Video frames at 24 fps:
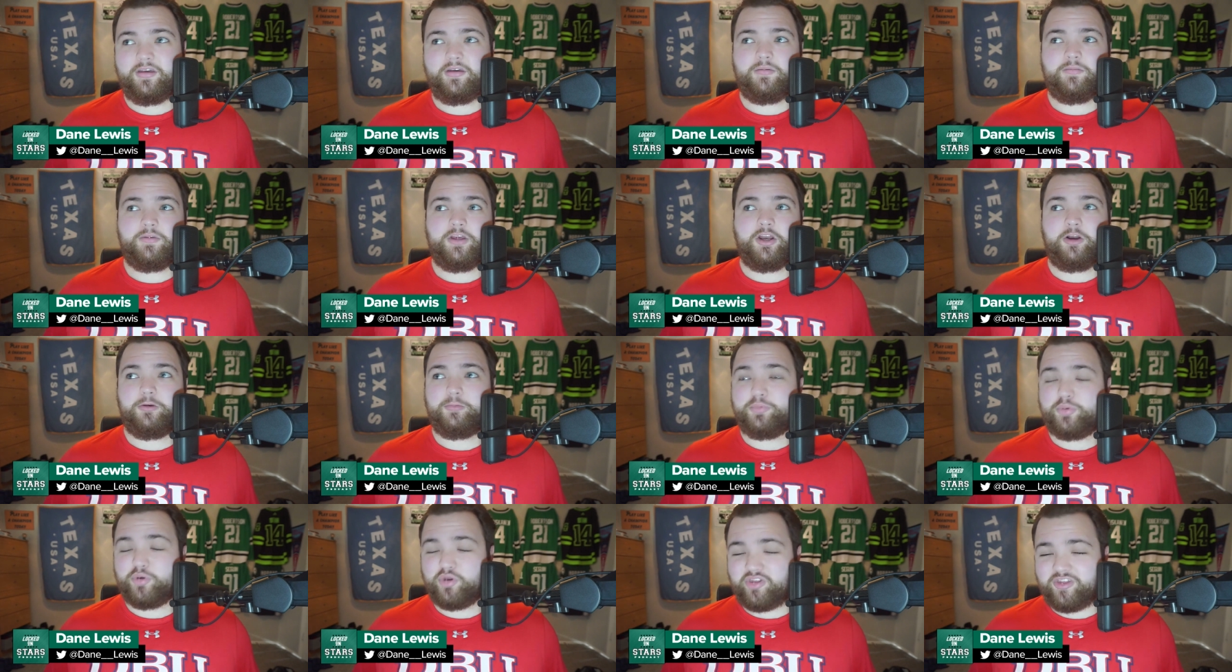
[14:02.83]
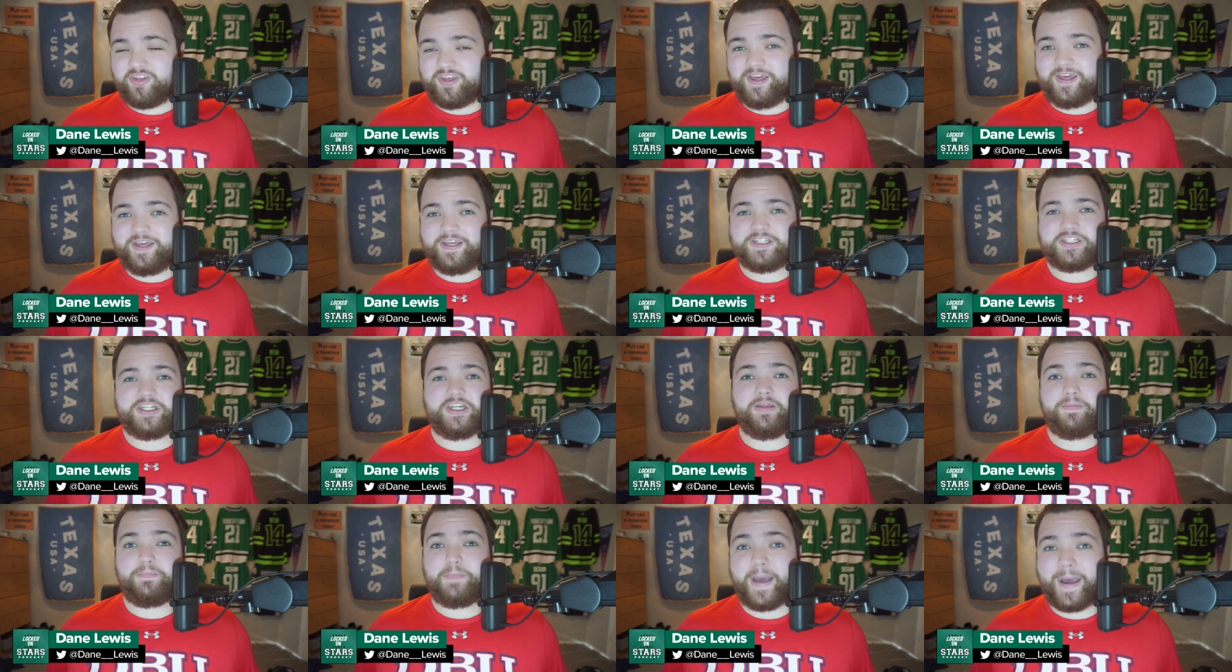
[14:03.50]
you know, prestige,
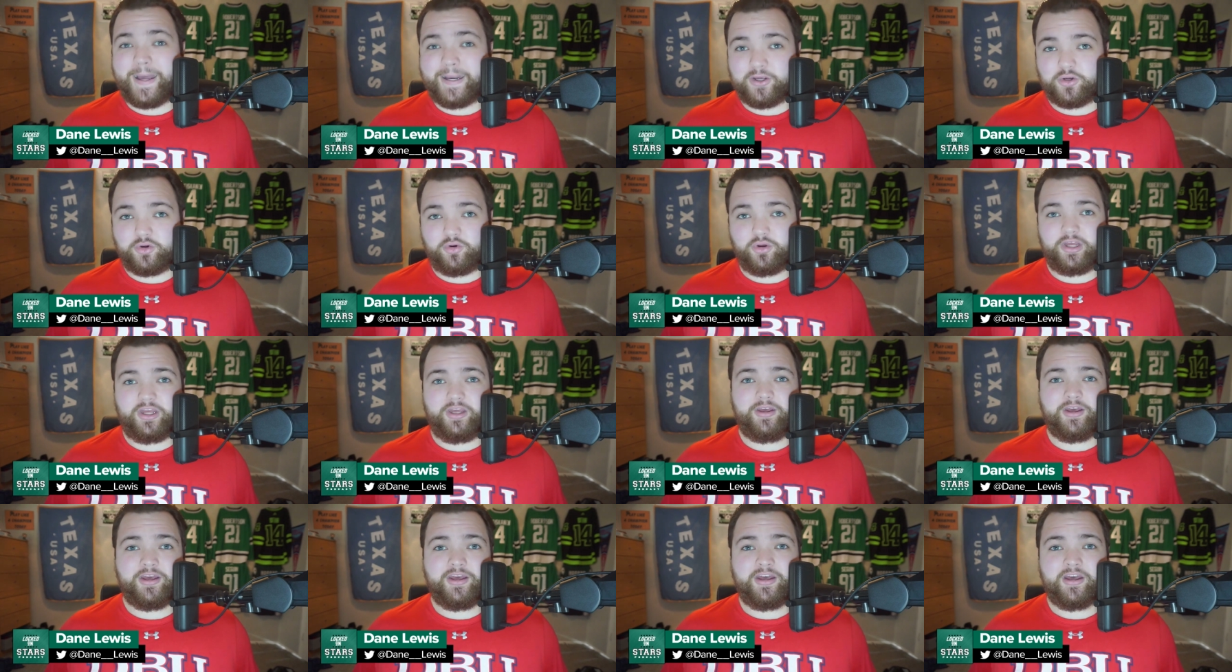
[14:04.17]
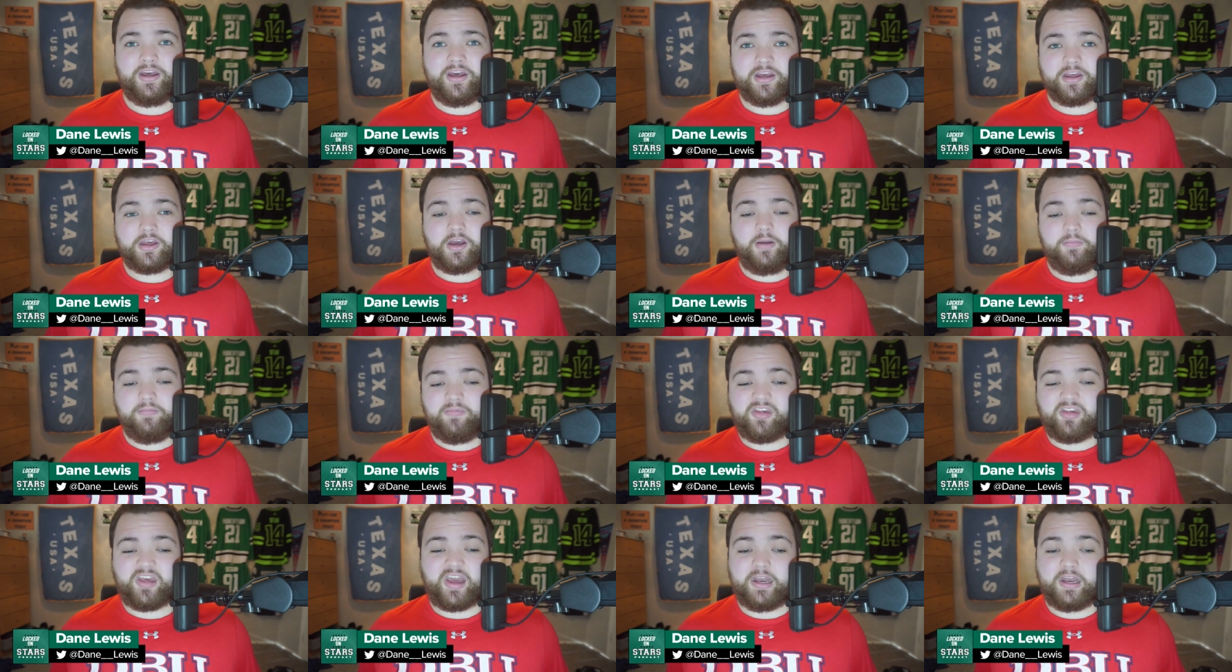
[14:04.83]
his pedigree
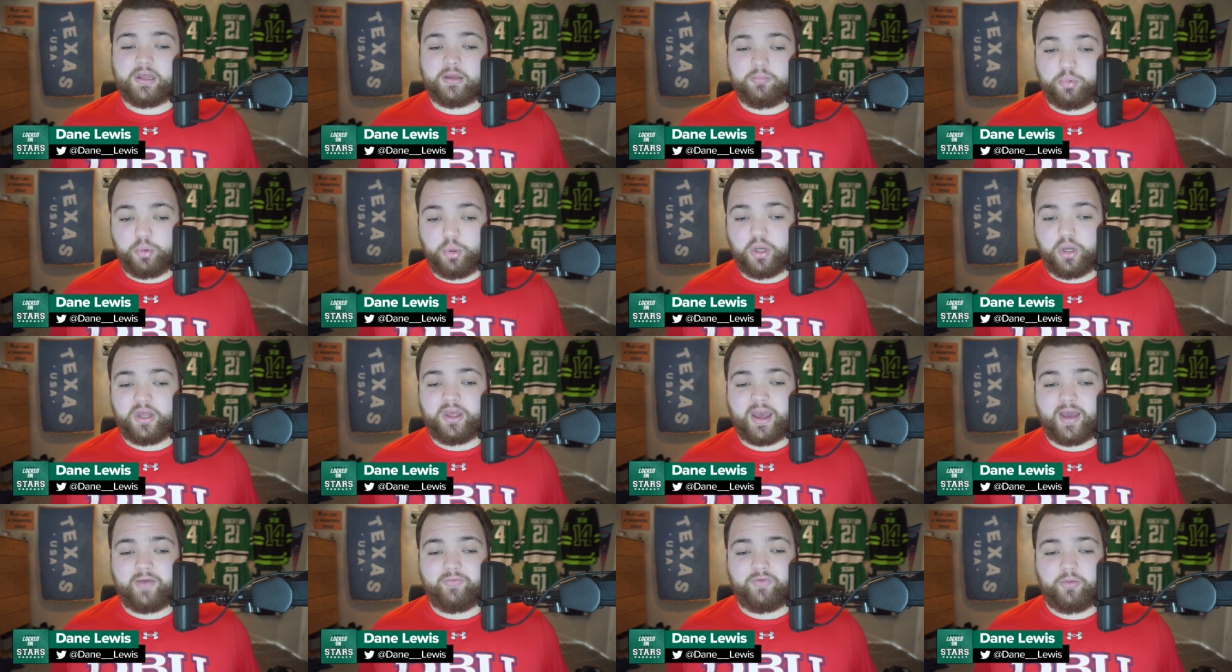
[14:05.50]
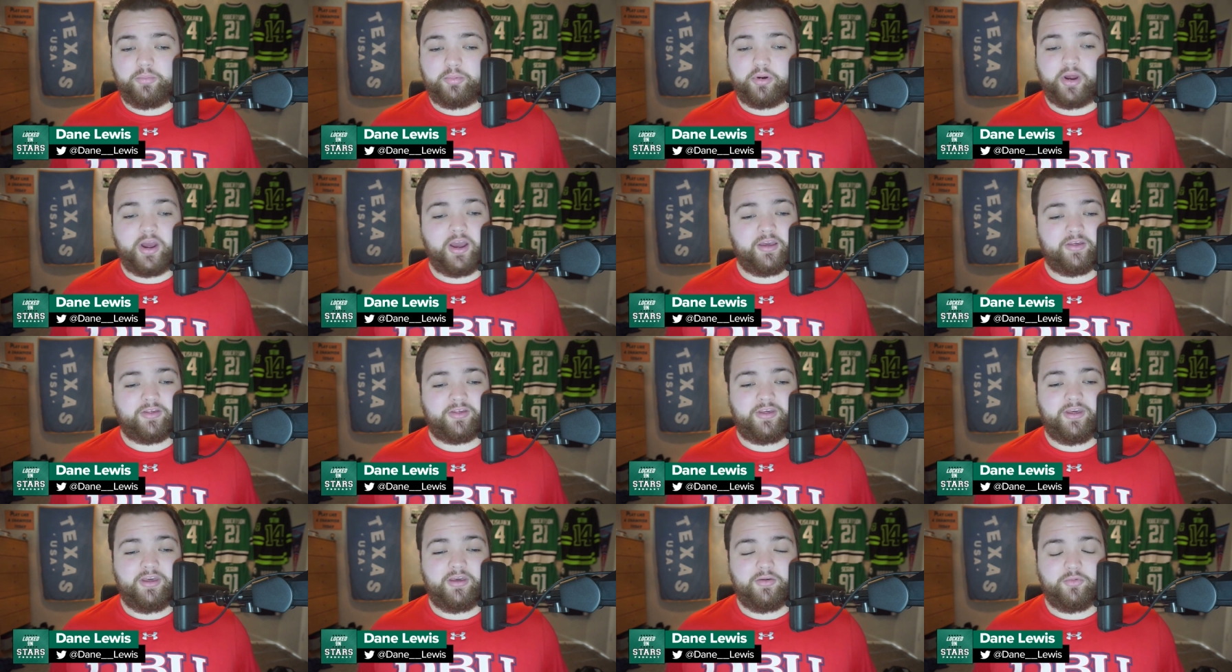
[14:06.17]
comes at a pretty heavy
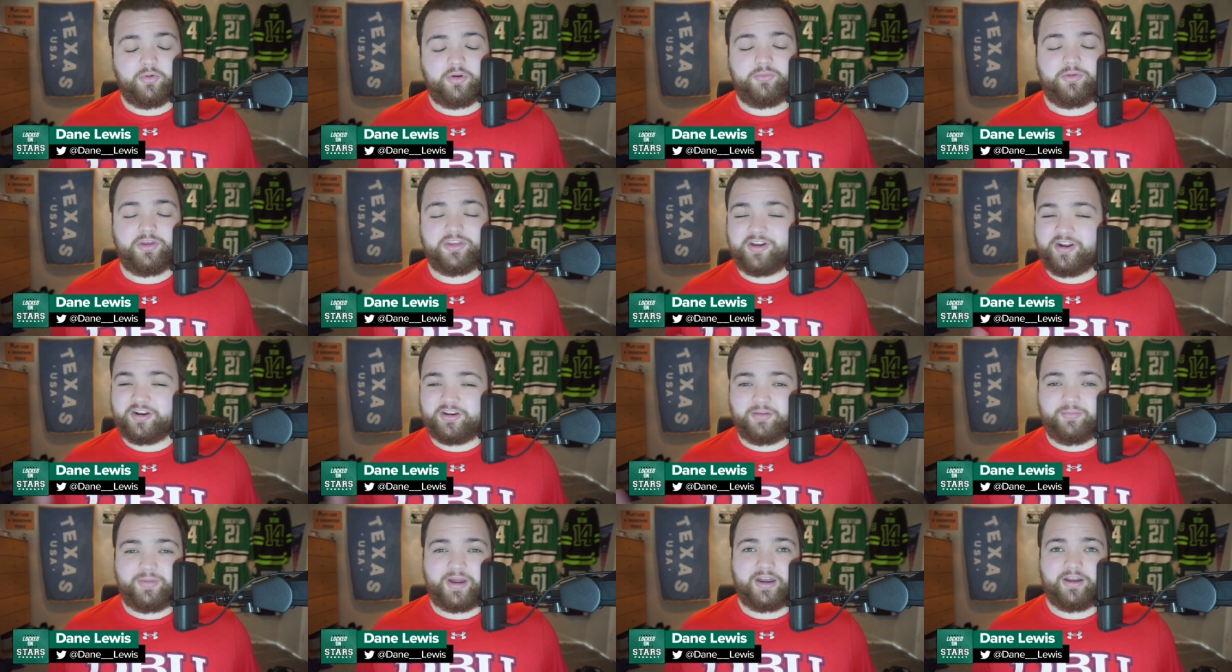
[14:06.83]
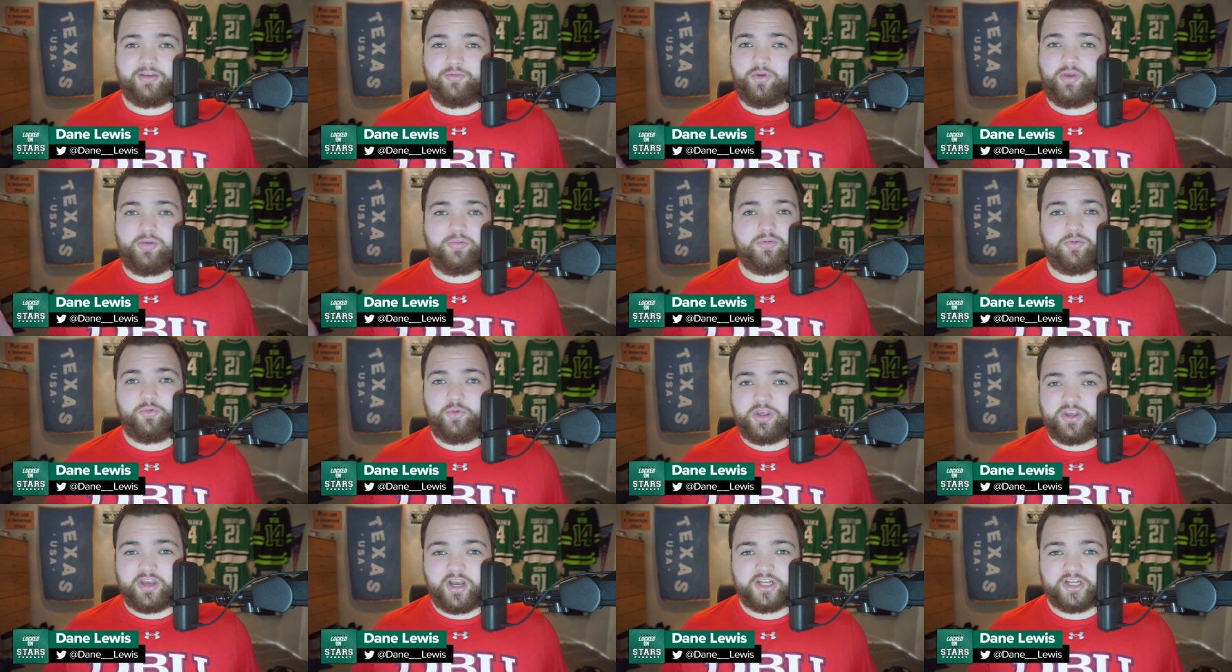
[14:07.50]
price. When we talked about it, we
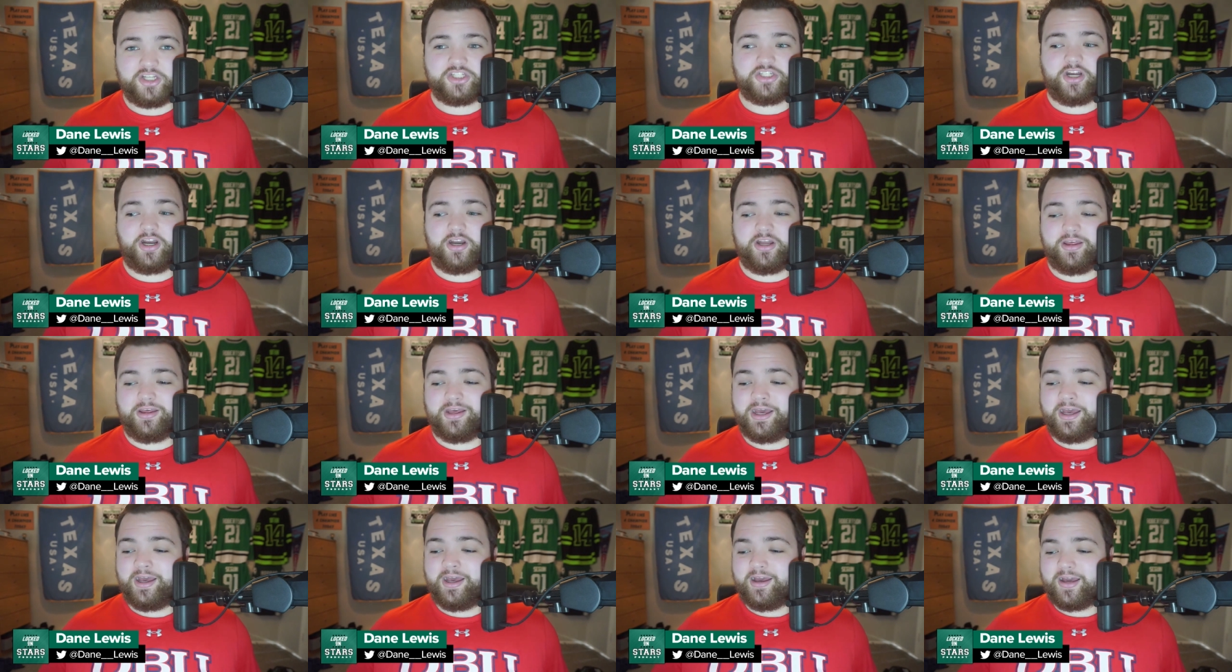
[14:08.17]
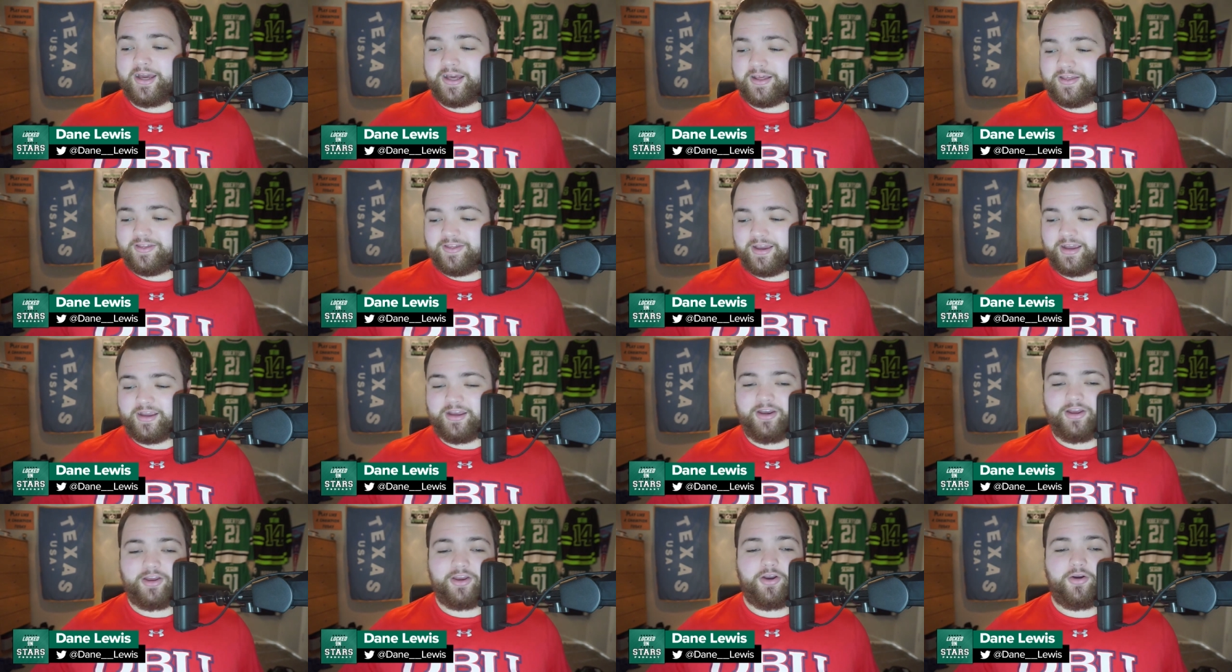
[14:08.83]
we touched on it a
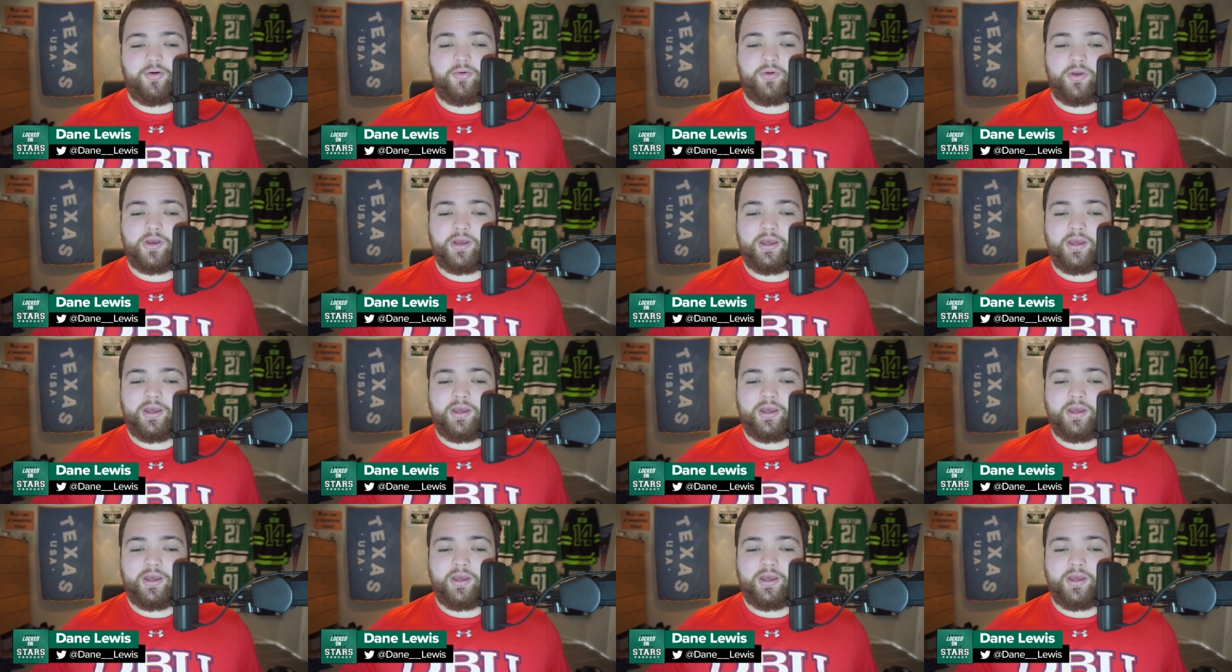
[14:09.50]
second ago.